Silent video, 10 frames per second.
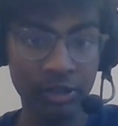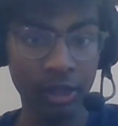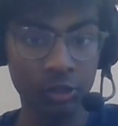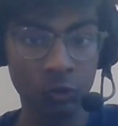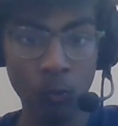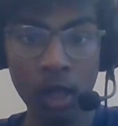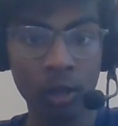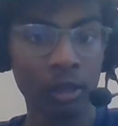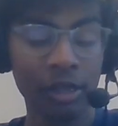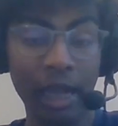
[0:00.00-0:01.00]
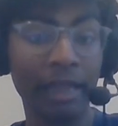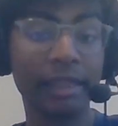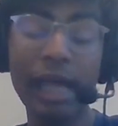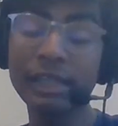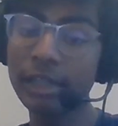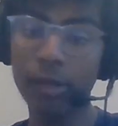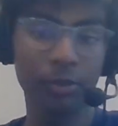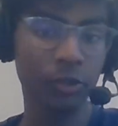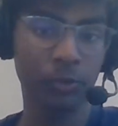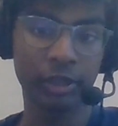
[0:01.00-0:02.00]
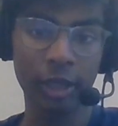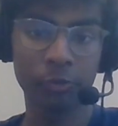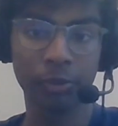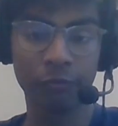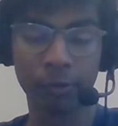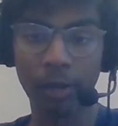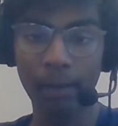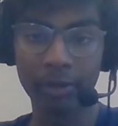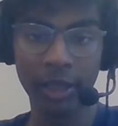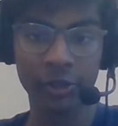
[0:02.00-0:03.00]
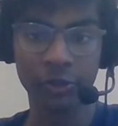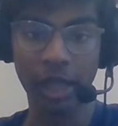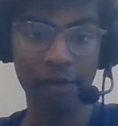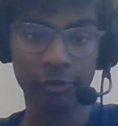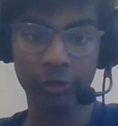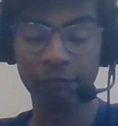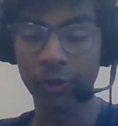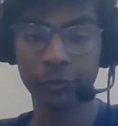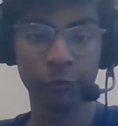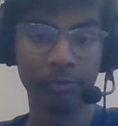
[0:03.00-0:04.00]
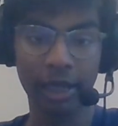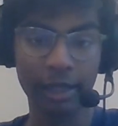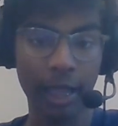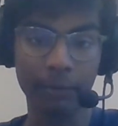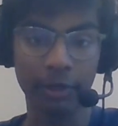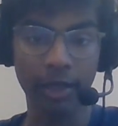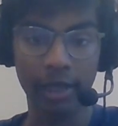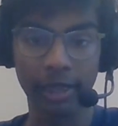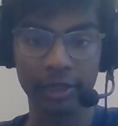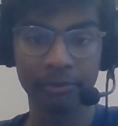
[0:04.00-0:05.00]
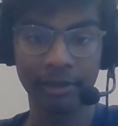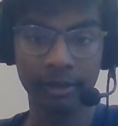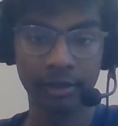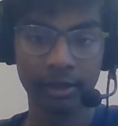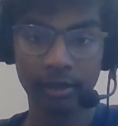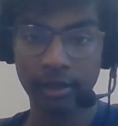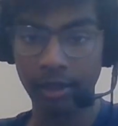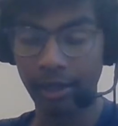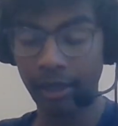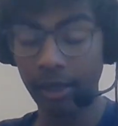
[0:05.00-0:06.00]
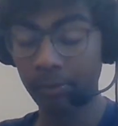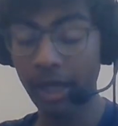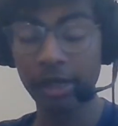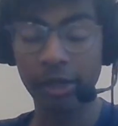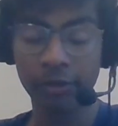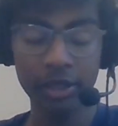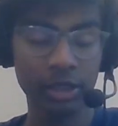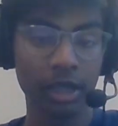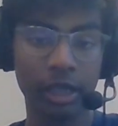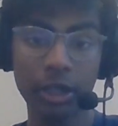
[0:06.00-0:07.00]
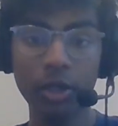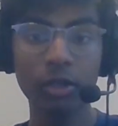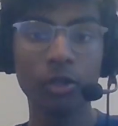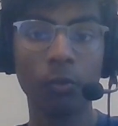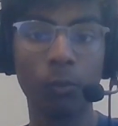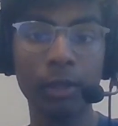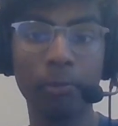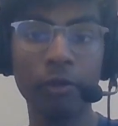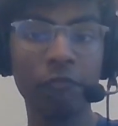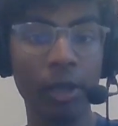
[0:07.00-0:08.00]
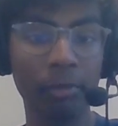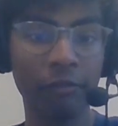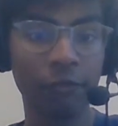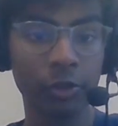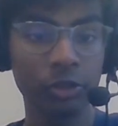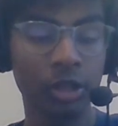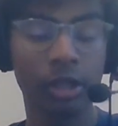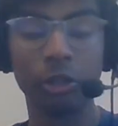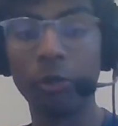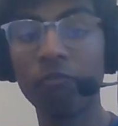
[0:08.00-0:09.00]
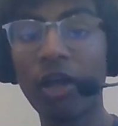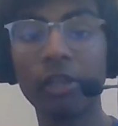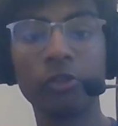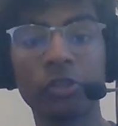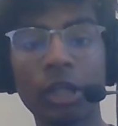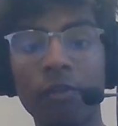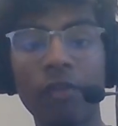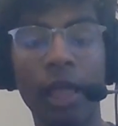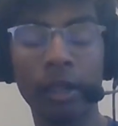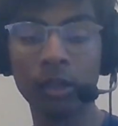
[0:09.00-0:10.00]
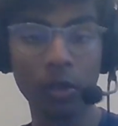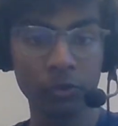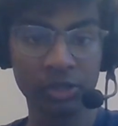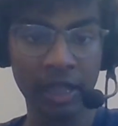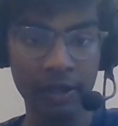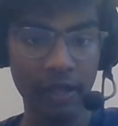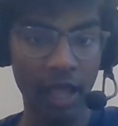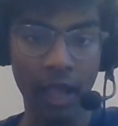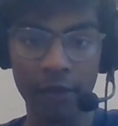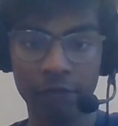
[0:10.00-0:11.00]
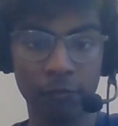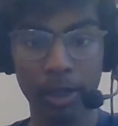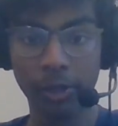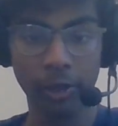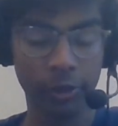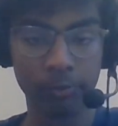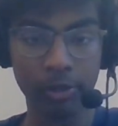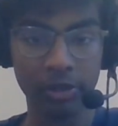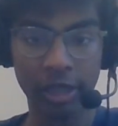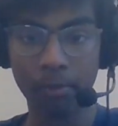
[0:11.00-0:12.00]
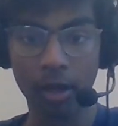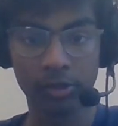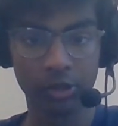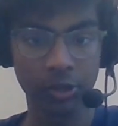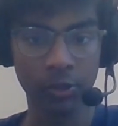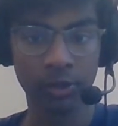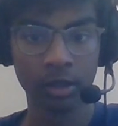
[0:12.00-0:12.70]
cuts as well, and that's not because we're desperate for population after the first group that came here got decimated. Uh, but I digress. Here, we put family first. You'll find yourself a close-knit and familiar community amongst each other.